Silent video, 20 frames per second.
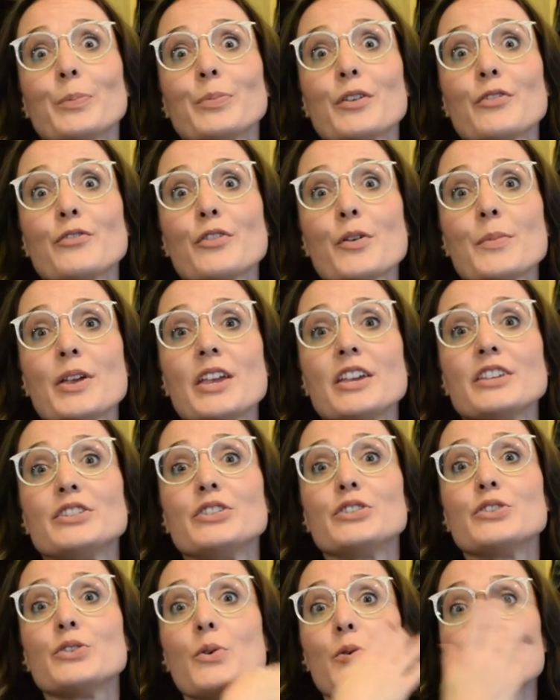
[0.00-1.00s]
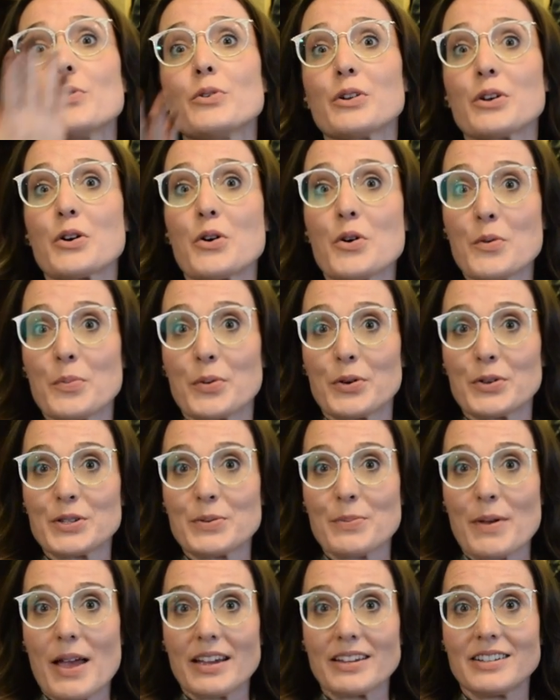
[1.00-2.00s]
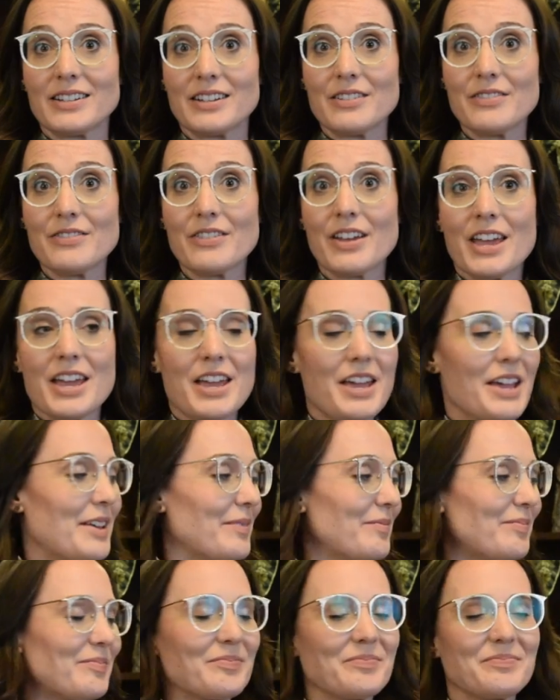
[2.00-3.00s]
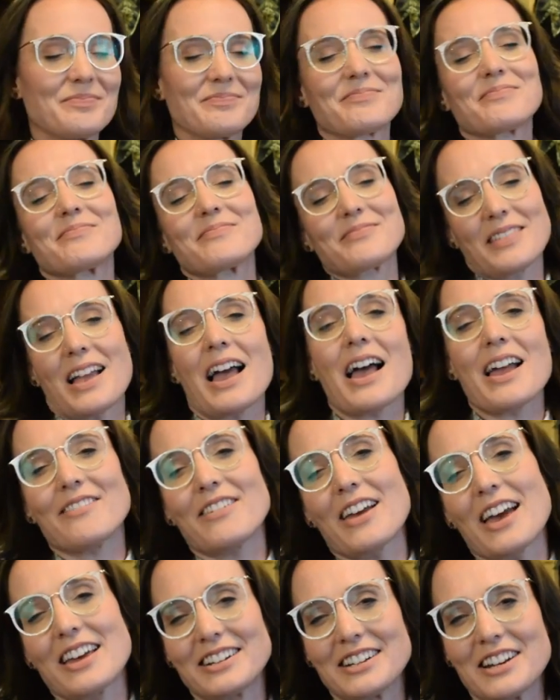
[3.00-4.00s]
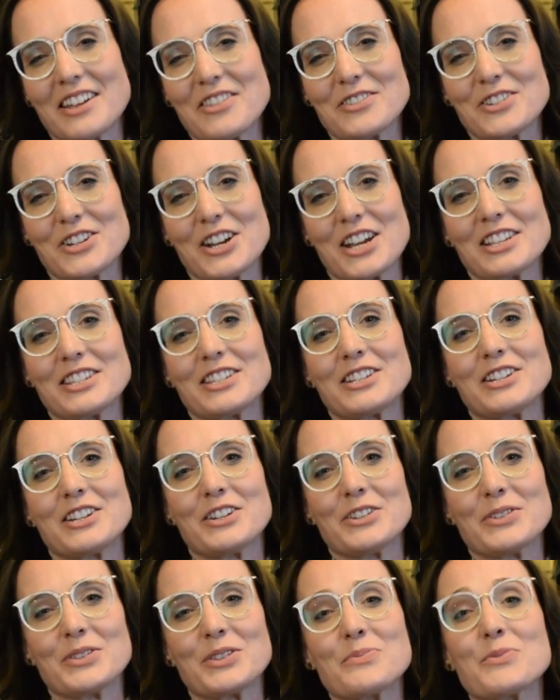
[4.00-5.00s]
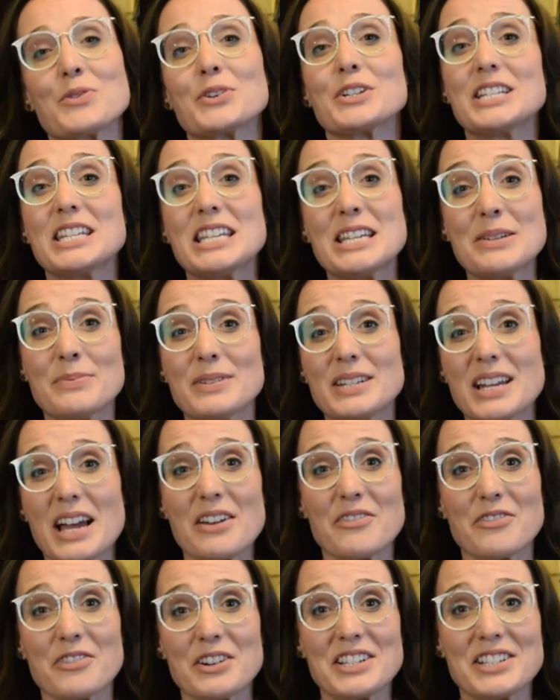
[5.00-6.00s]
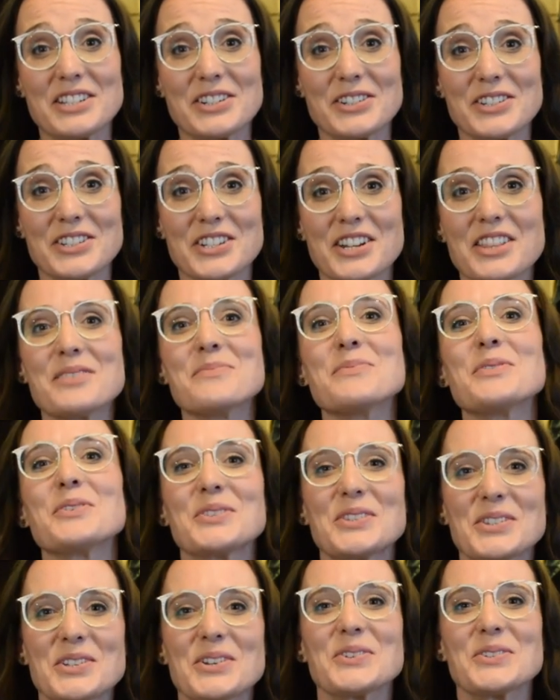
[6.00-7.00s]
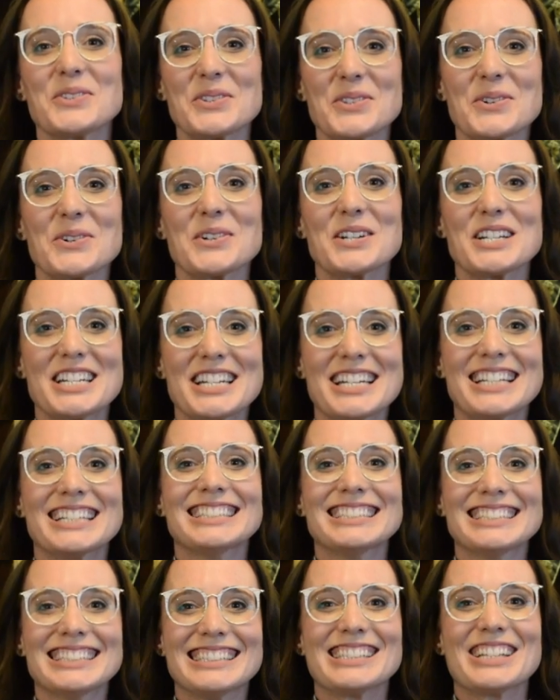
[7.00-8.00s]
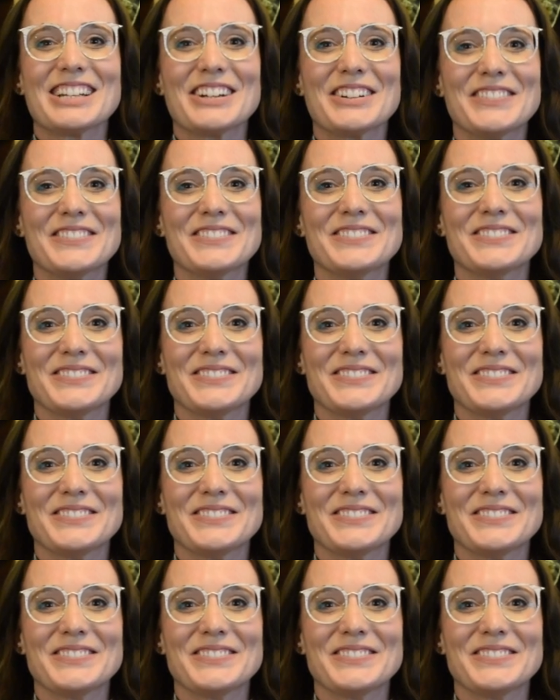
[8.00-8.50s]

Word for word: From a historical perspective, I've had another chance to do some more deep dive research on the Moonstone's origin, so